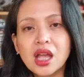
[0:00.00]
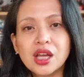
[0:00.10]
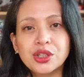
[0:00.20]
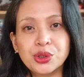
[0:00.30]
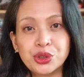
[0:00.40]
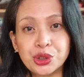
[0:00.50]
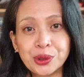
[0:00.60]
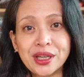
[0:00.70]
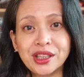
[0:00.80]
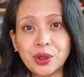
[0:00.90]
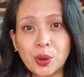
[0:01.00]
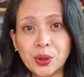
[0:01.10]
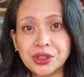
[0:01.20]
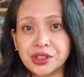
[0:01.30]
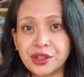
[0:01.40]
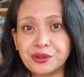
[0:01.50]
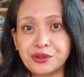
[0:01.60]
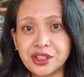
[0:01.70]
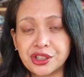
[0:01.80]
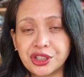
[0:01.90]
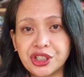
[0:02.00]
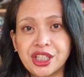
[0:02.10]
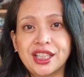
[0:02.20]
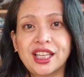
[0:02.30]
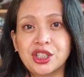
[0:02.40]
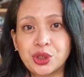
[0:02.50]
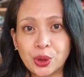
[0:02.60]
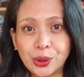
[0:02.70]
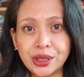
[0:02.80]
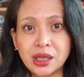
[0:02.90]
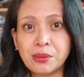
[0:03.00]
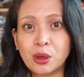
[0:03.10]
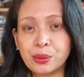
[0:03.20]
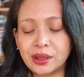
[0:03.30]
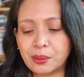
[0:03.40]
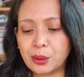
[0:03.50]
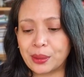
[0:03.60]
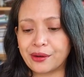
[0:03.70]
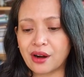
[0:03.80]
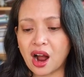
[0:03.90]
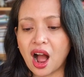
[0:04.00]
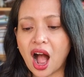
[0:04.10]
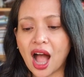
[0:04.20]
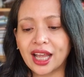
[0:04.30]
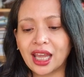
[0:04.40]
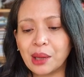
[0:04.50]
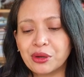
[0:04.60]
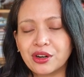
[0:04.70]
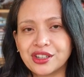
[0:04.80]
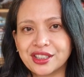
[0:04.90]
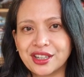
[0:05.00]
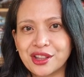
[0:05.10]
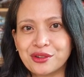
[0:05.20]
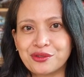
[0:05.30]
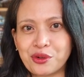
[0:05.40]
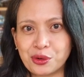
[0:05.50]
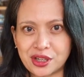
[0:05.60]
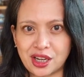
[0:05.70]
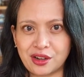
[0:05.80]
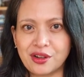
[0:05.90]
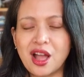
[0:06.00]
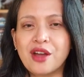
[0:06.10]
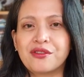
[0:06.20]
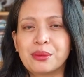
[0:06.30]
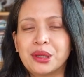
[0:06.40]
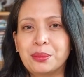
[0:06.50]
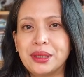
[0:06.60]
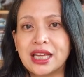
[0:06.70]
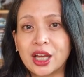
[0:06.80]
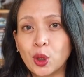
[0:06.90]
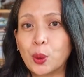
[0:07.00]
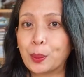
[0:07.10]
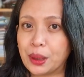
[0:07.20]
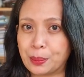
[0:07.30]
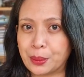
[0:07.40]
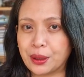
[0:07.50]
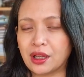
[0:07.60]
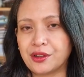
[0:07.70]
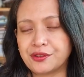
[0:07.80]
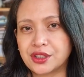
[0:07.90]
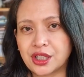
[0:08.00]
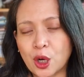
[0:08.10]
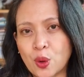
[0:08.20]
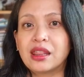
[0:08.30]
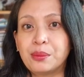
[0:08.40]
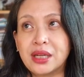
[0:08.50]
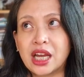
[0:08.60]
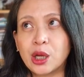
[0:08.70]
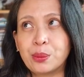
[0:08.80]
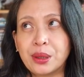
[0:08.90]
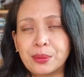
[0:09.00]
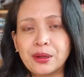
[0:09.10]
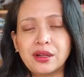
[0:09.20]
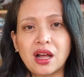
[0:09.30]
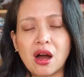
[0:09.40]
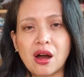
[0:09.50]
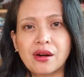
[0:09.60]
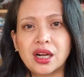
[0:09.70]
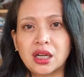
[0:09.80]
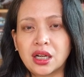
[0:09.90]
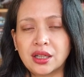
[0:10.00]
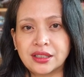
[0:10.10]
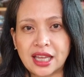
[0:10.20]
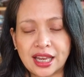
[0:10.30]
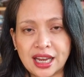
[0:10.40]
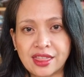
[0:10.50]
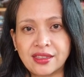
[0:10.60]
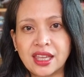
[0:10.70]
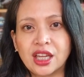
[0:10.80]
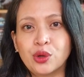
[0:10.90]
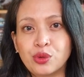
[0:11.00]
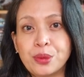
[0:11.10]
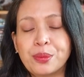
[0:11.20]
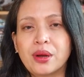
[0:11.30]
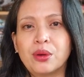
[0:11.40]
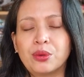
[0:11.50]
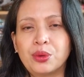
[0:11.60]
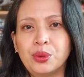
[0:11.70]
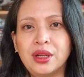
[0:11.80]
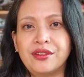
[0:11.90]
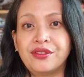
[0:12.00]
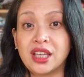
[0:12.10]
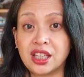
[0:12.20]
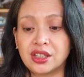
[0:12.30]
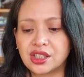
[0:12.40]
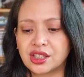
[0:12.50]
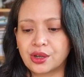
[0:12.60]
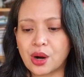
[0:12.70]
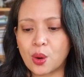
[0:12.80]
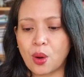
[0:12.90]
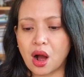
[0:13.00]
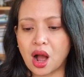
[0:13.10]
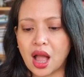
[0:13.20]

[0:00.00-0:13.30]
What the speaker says: So during the course of researching that story, Bawang Putih, Bawang Merah, I came across another folktale from the Bidayuh people of Sarawak. The Bidayuh people are an ethnic group who live in Sarawak.